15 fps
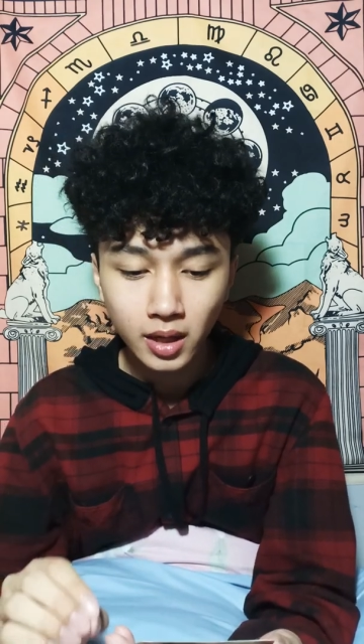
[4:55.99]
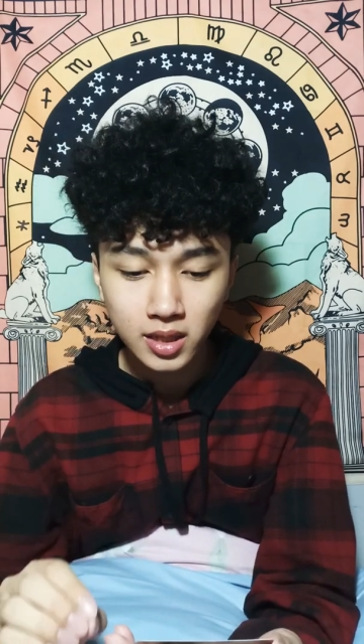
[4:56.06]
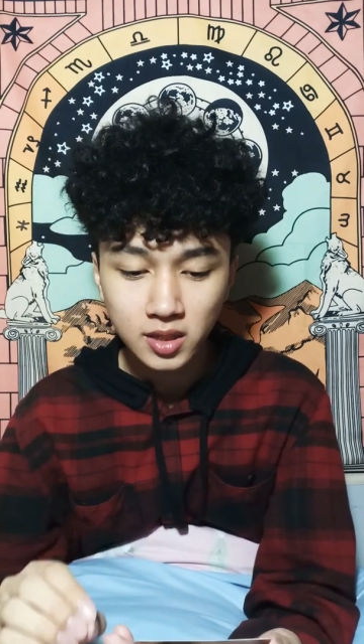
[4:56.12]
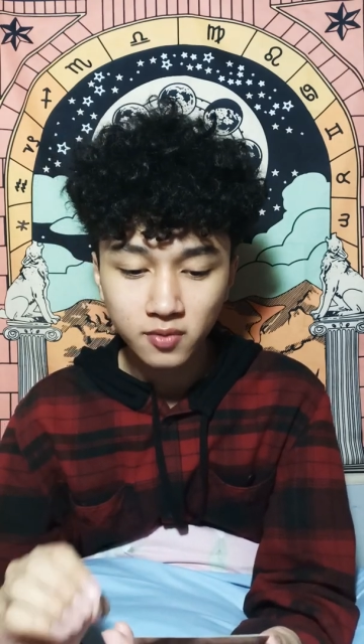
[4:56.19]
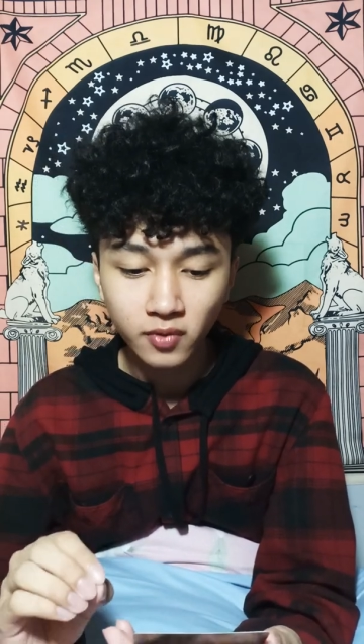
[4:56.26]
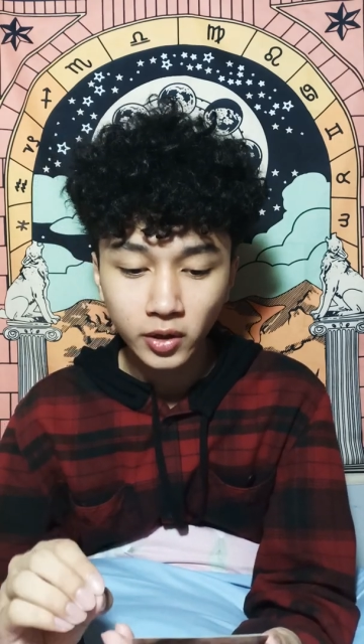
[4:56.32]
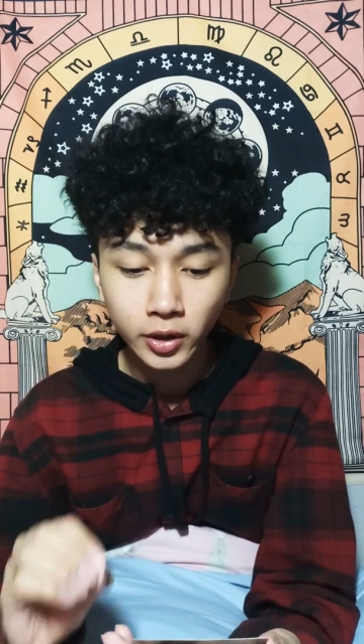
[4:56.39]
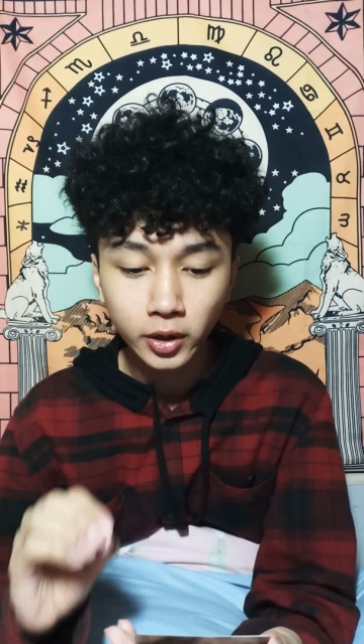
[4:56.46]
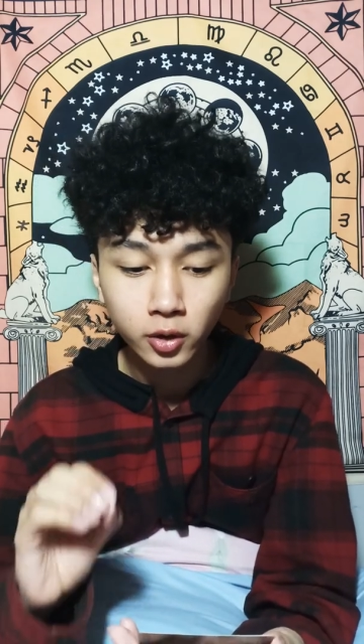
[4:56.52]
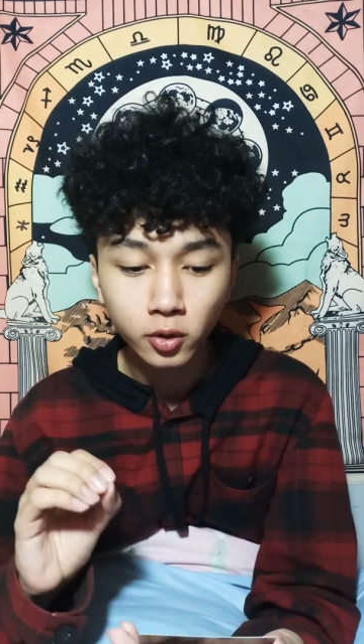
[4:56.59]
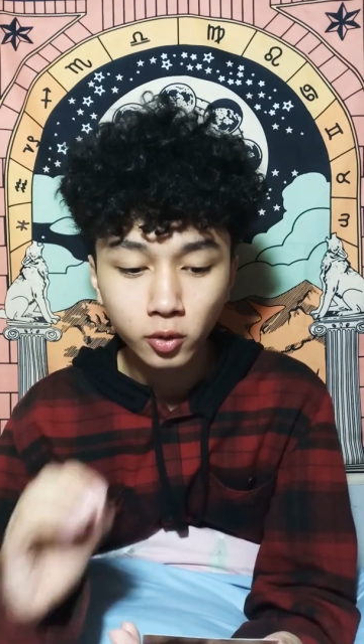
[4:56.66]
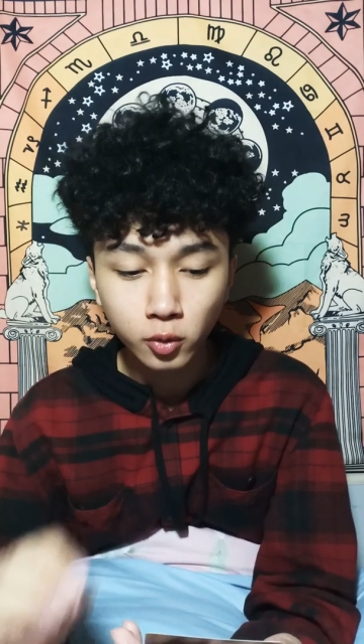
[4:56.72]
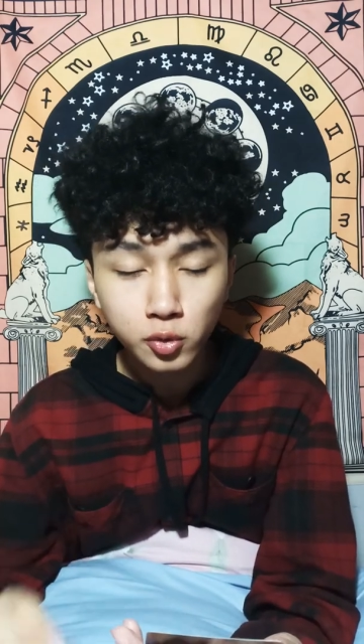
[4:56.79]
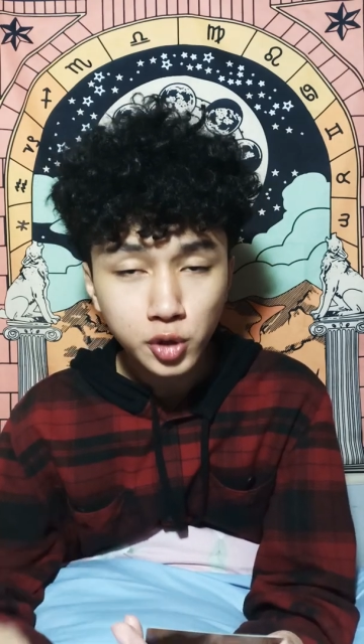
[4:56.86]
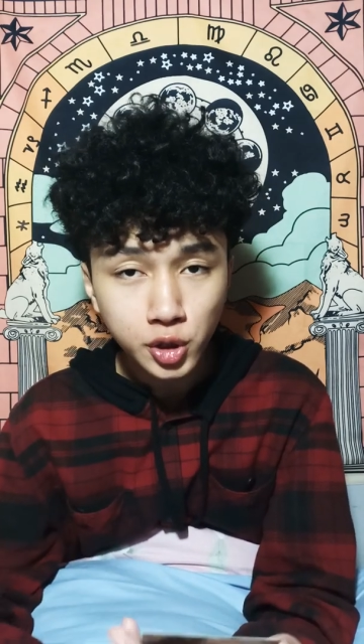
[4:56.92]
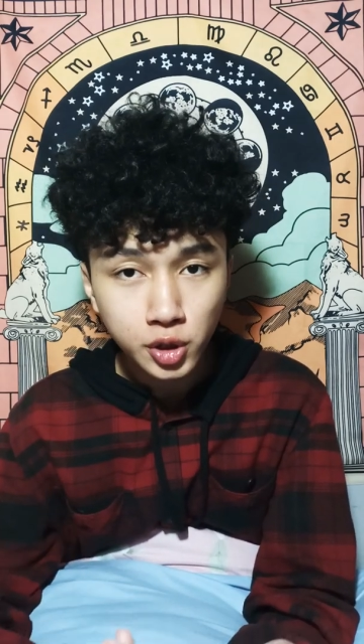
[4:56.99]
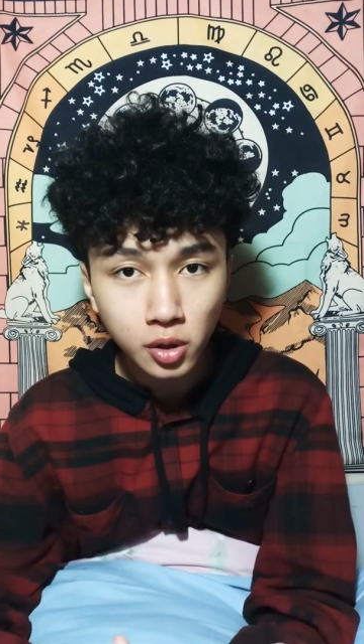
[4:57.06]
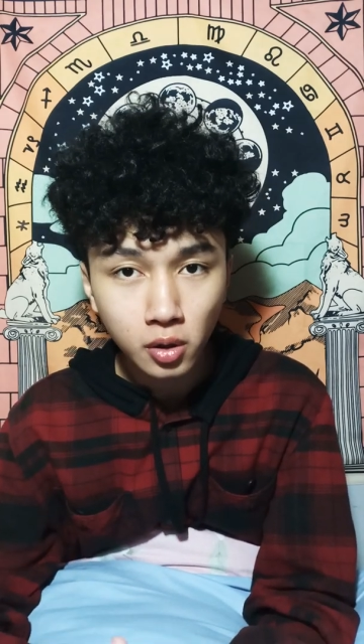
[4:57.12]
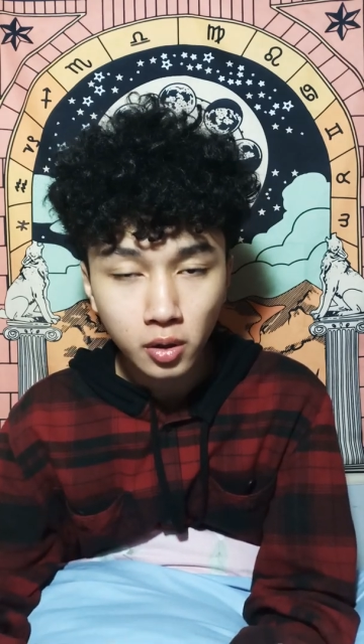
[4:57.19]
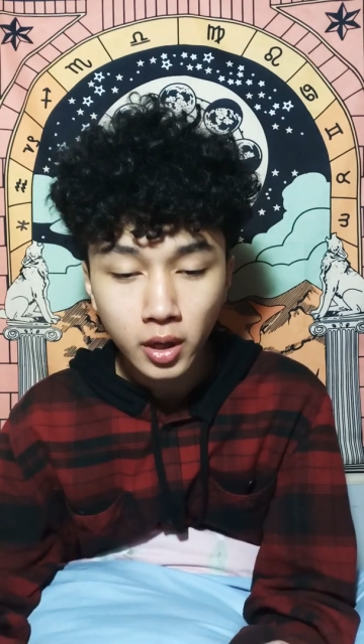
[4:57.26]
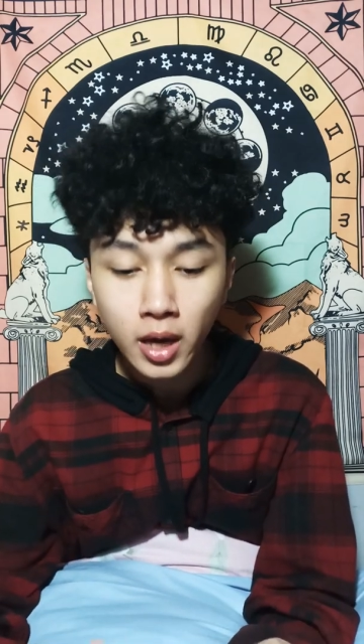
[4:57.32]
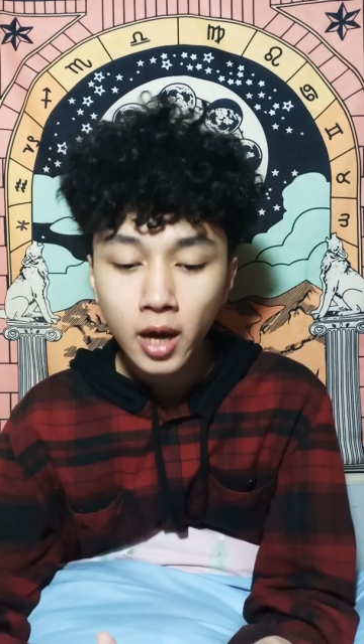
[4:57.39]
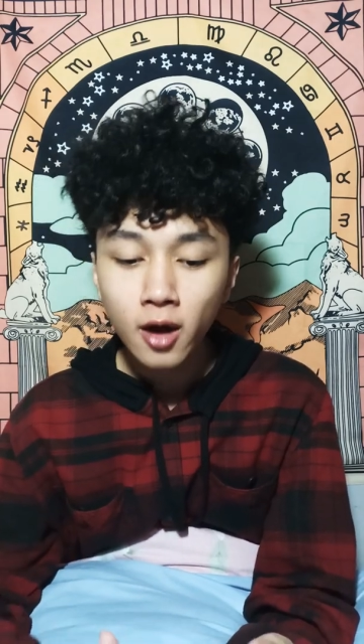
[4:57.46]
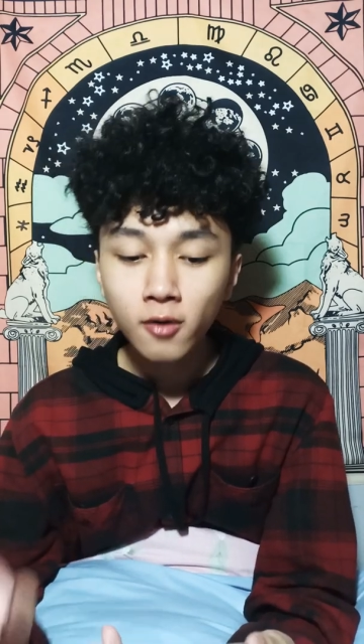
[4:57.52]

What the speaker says: It is very crucial